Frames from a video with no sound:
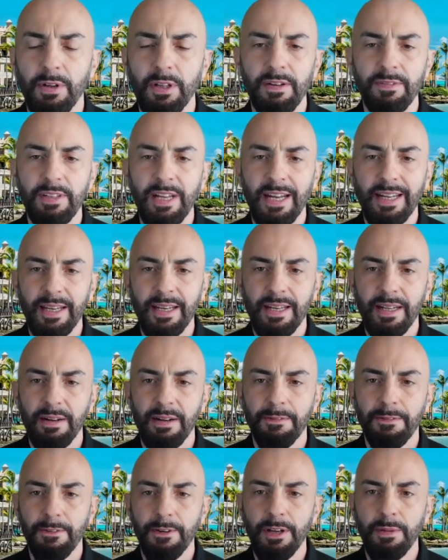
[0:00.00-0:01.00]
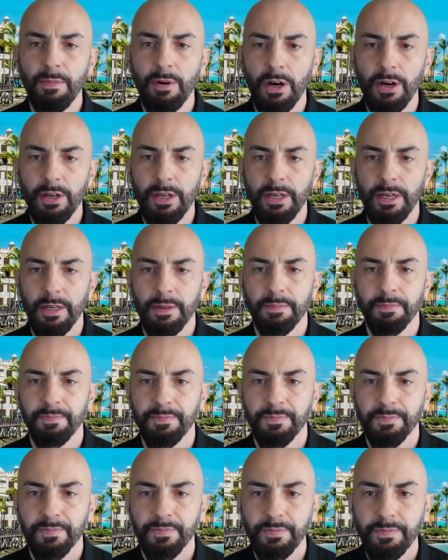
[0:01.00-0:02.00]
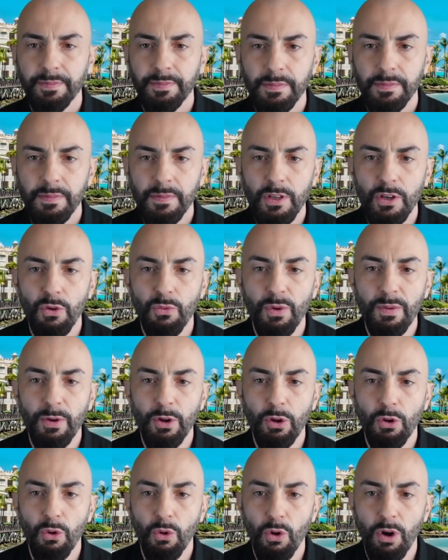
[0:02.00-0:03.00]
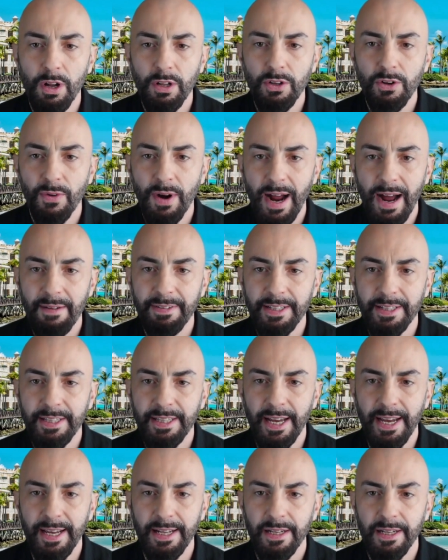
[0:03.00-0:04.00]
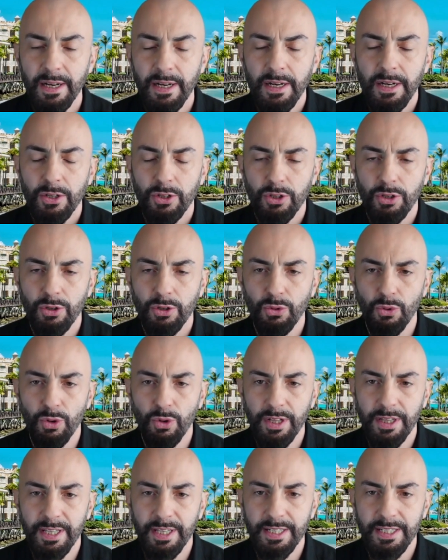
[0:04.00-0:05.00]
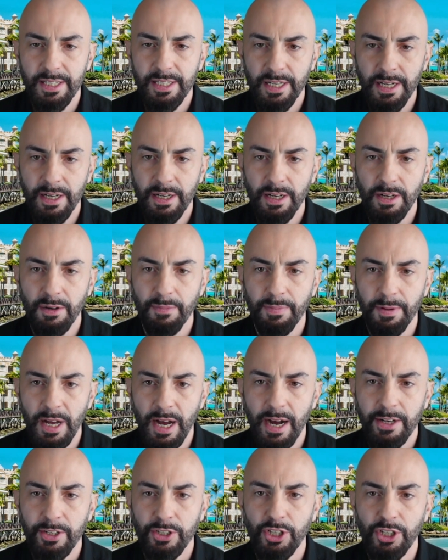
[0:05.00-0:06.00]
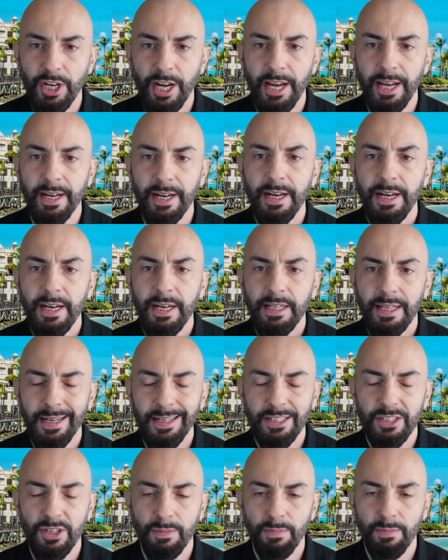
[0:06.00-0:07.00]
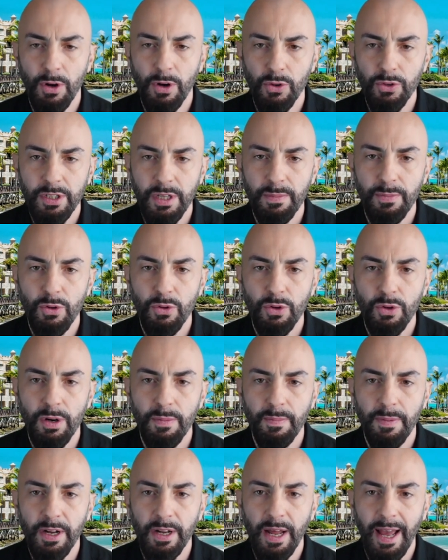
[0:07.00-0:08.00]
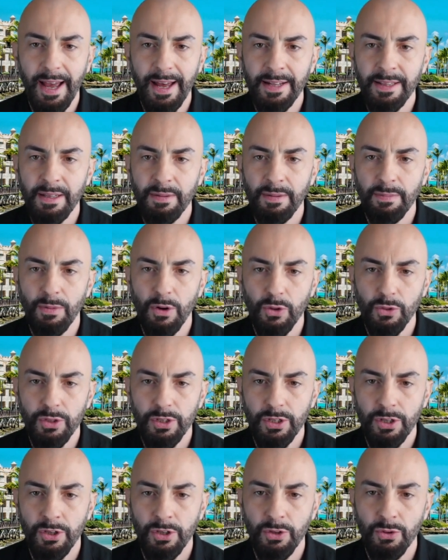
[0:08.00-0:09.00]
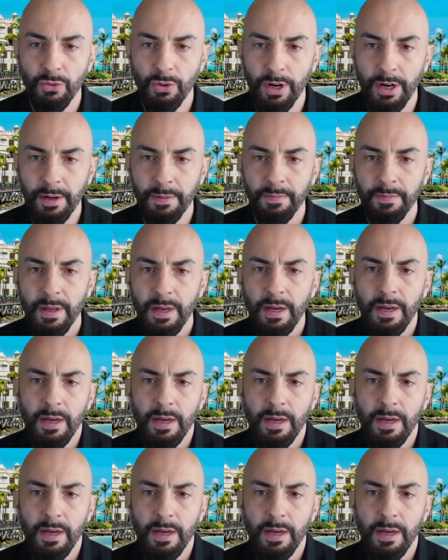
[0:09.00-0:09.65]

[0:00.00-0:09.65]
believe that in a free market, we will all gravitate to the single blockchain that is the most immutable and the most secure.